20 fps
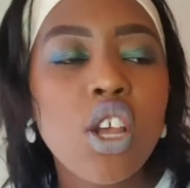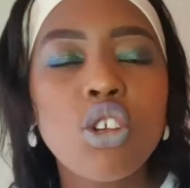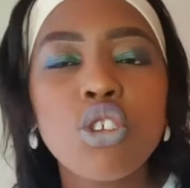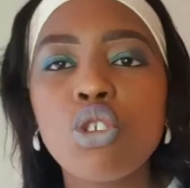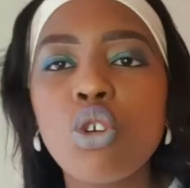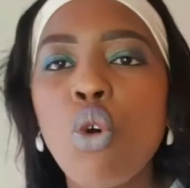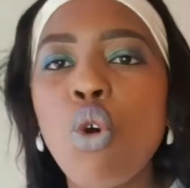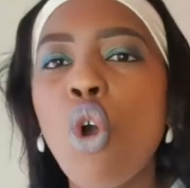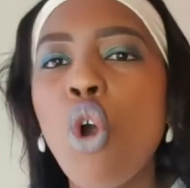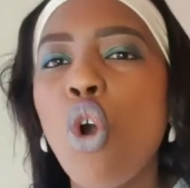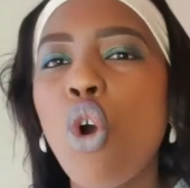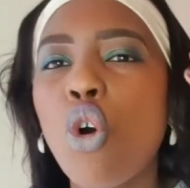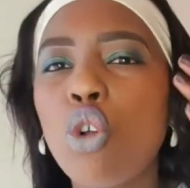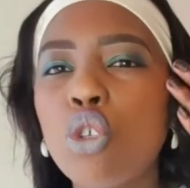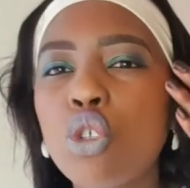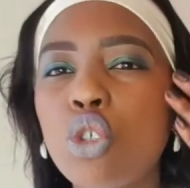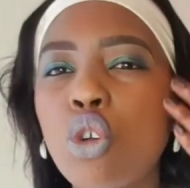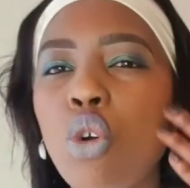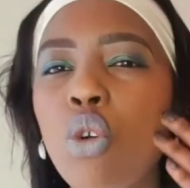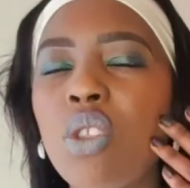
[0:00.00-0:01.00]
So
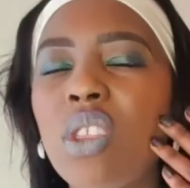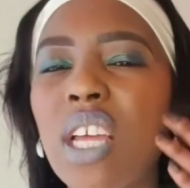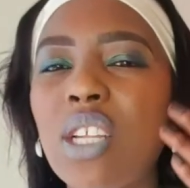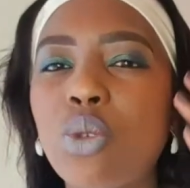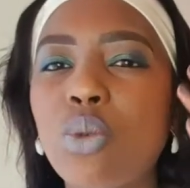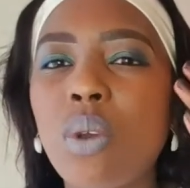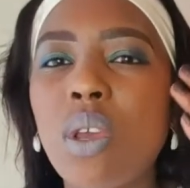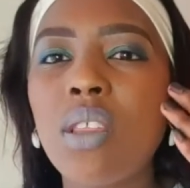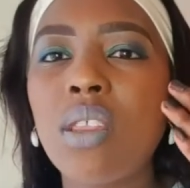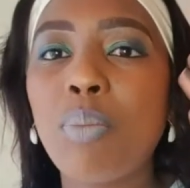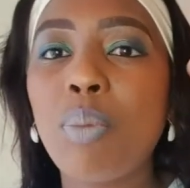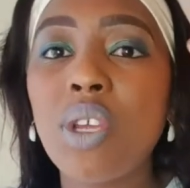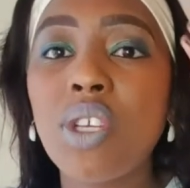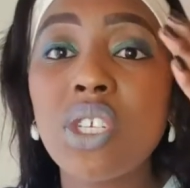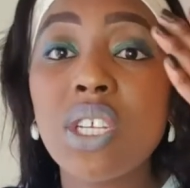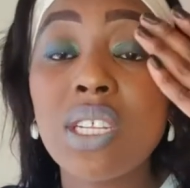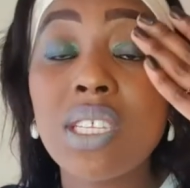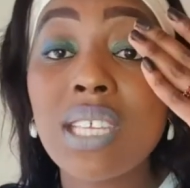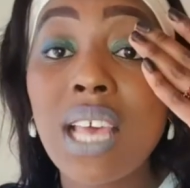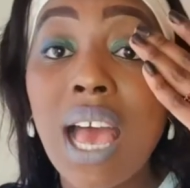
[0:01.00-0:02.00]
also that's where the
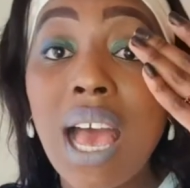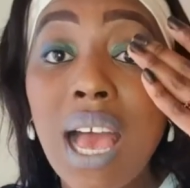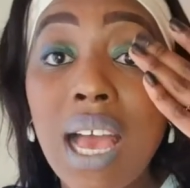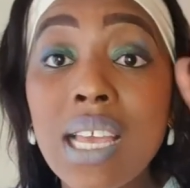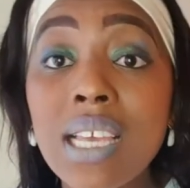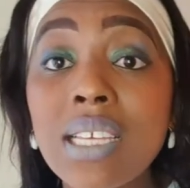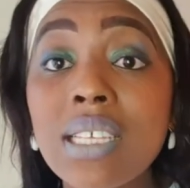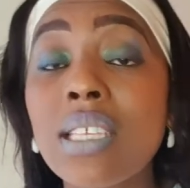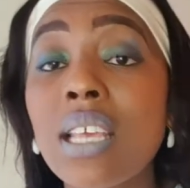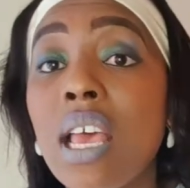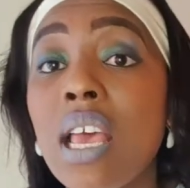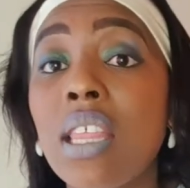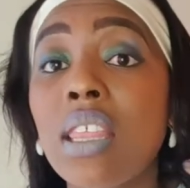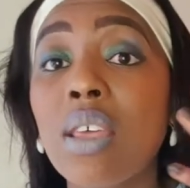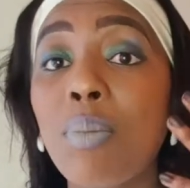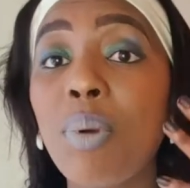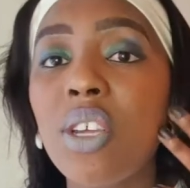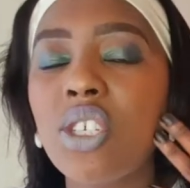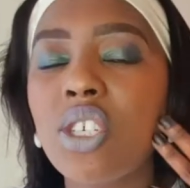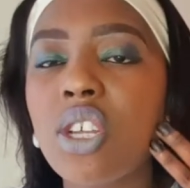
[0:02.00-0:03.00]
patient's eyes, the
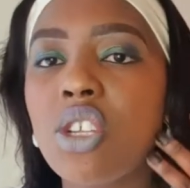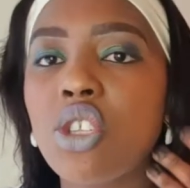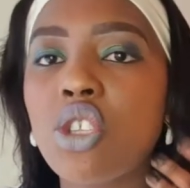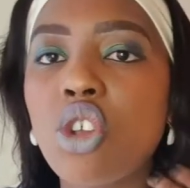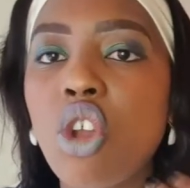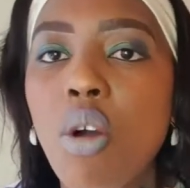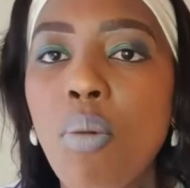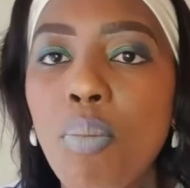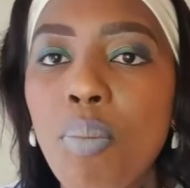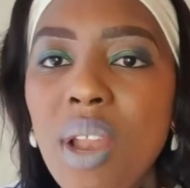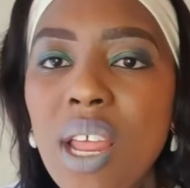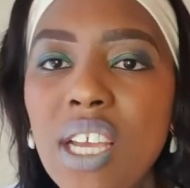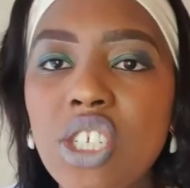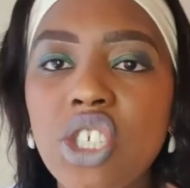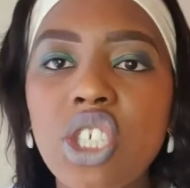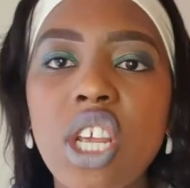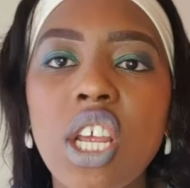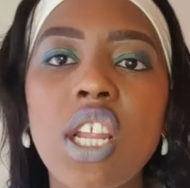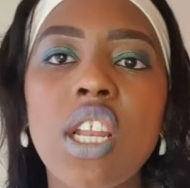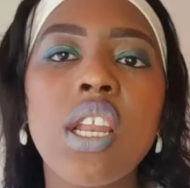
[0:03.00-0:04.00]
patient's
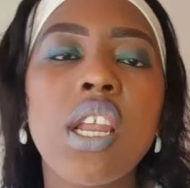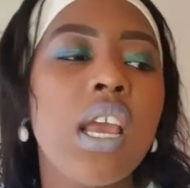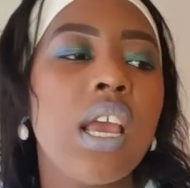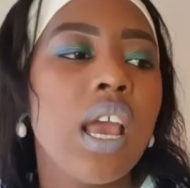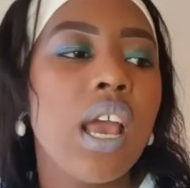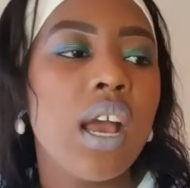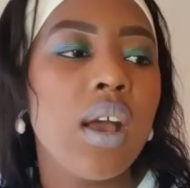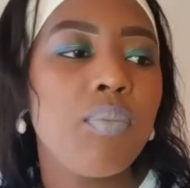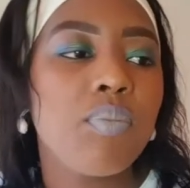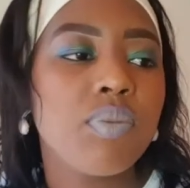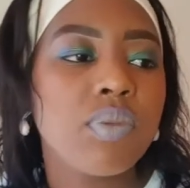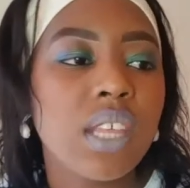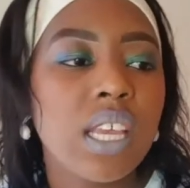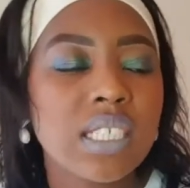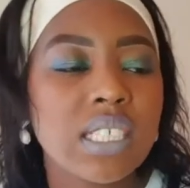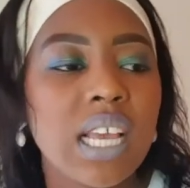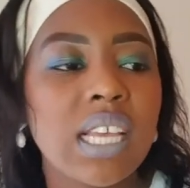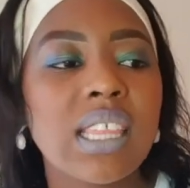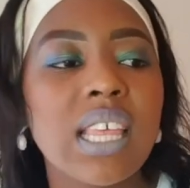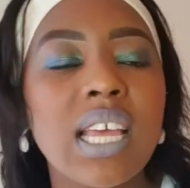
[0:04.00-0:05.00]
complexion,
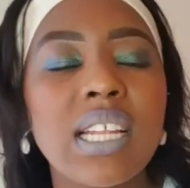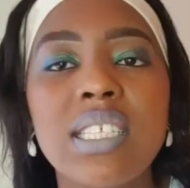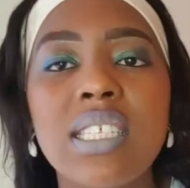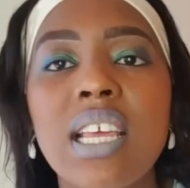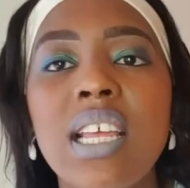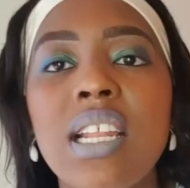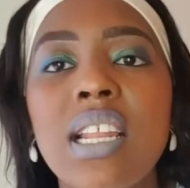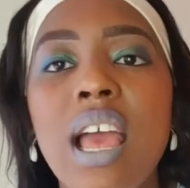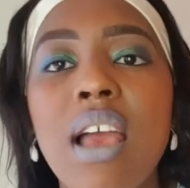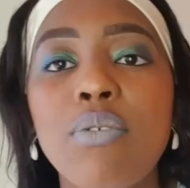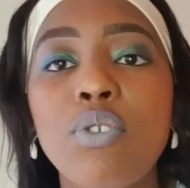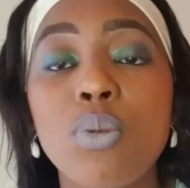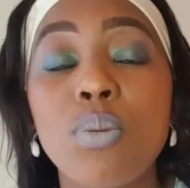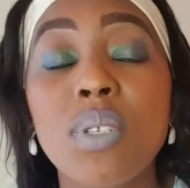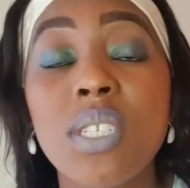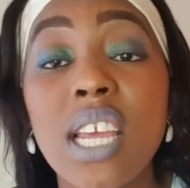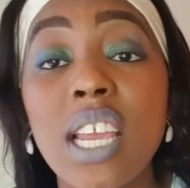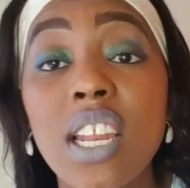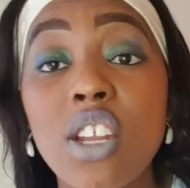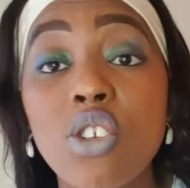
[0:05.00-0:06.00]
things like that then have to be
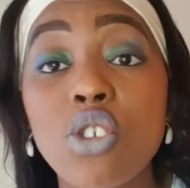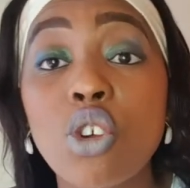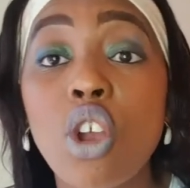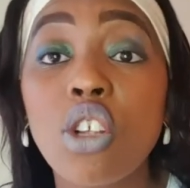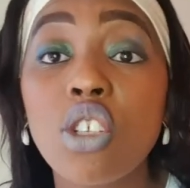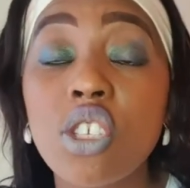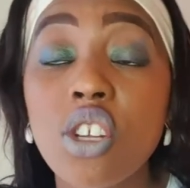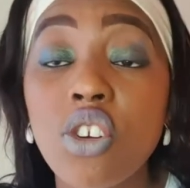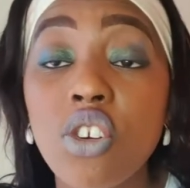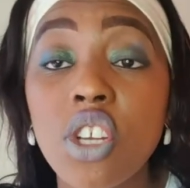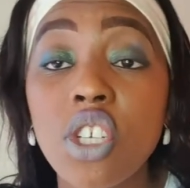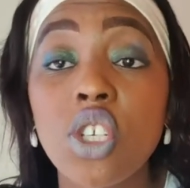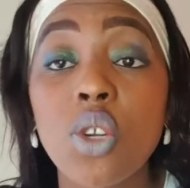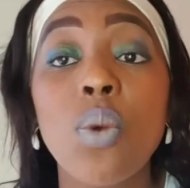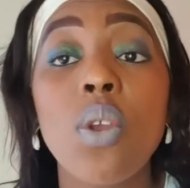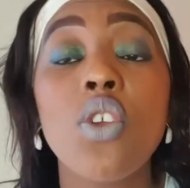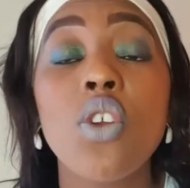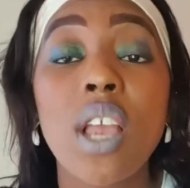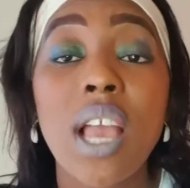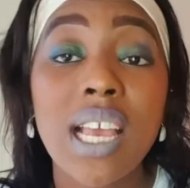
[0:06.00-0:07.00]
taken into consideration
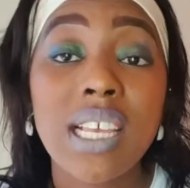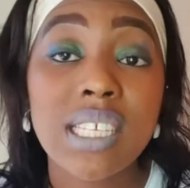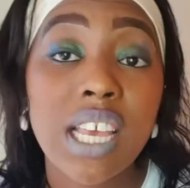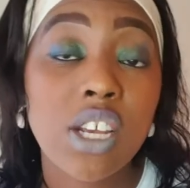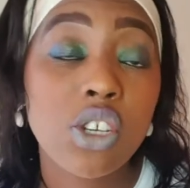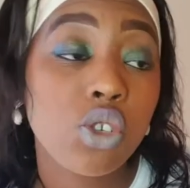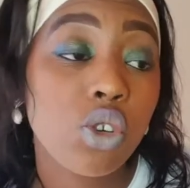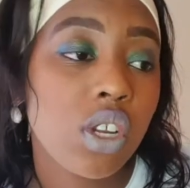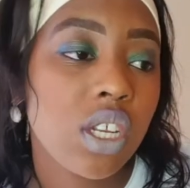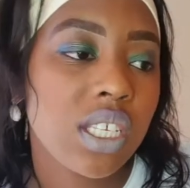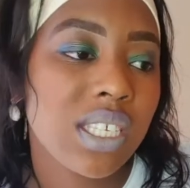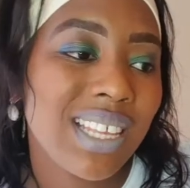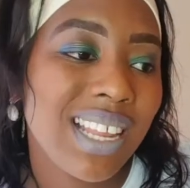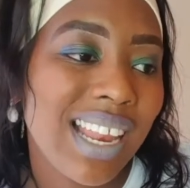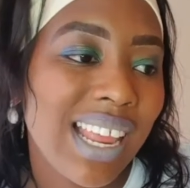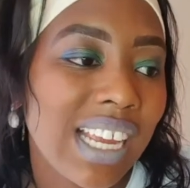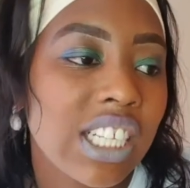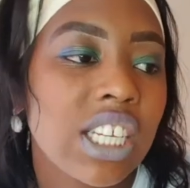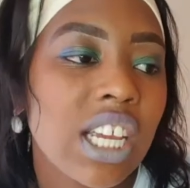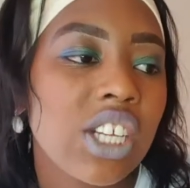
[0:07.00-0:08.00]
when you guys actually
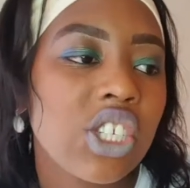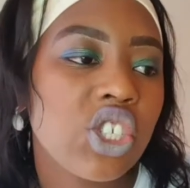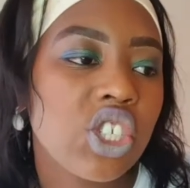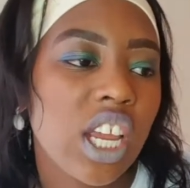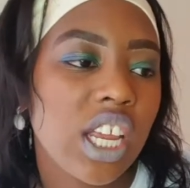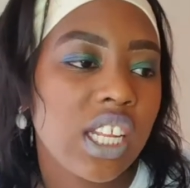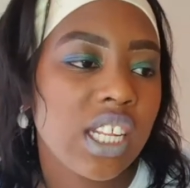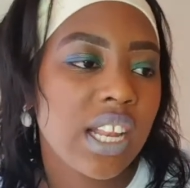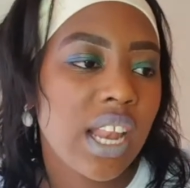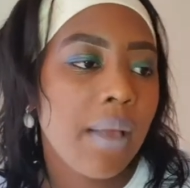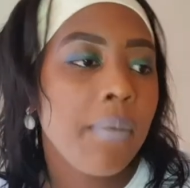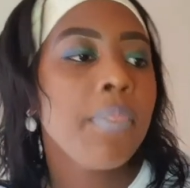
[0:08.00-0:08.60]
select a shade.